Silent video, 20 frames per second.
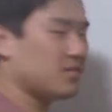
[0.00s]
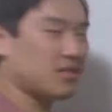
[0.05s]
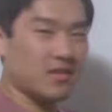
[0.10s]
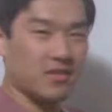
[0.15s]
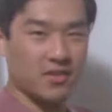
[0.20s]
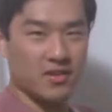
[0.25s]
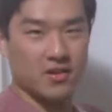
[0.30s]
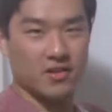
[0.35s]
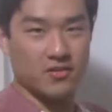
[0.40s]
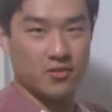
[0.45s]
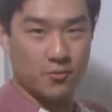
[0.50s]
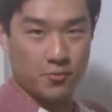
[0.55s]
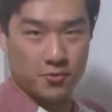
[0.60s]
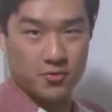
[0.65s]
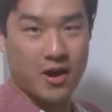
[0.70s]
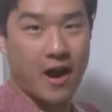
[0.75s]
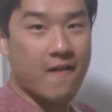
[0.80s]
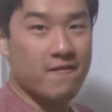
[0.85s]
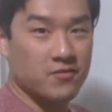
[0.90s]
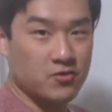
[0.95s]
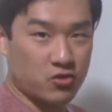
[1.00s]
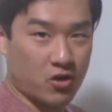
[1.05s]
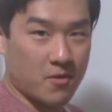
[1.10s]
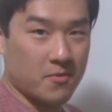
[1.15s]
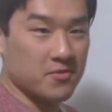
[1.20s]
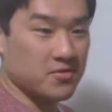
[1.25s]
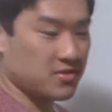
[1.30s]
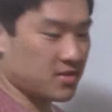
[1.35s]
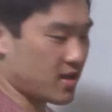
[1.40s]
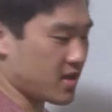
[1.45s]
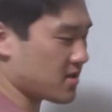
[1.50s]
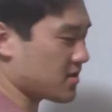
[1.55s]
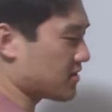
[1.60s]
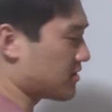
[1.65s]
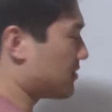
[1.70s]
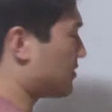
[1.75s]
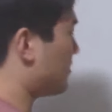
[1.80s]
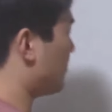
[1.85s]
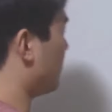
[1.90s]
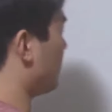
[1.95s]
the word I have trouble saying
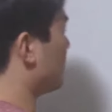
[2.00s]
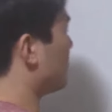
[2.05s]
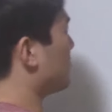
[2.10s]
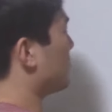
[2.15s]
is this